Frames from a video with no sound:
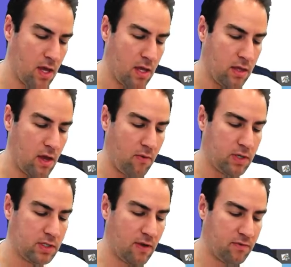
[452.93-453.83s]
Now we
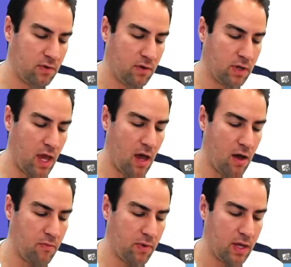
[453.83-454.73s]
just have to look
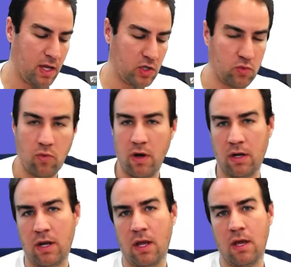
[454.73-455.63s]
up each
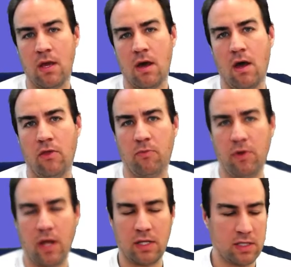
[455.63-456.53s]
one on the
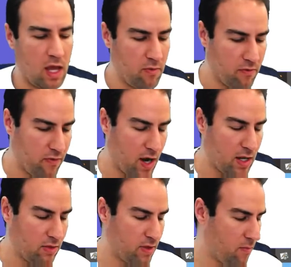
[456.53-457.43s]
periodic table,
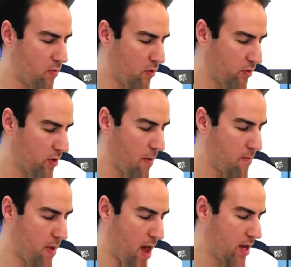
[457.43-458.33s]
finding the molar
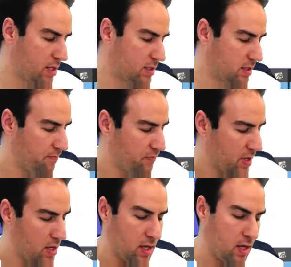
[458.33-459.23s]
mass.
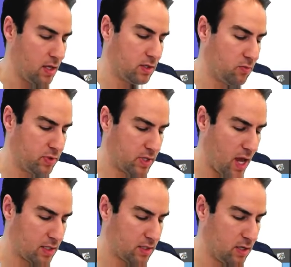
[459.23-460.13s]
And so
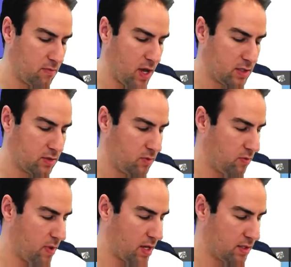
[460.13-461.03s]
potassium has a molar
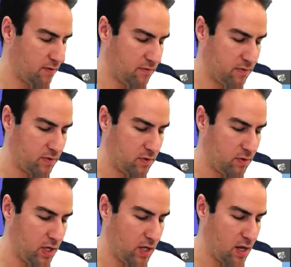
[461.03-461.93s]
mass of
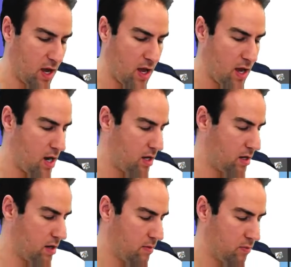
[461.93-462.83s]

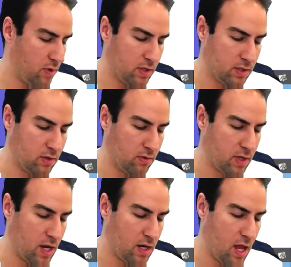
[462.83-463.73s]

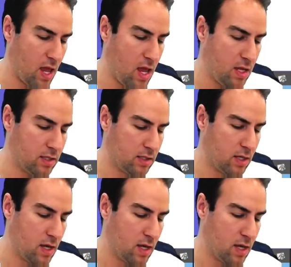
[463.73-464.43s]
39.098,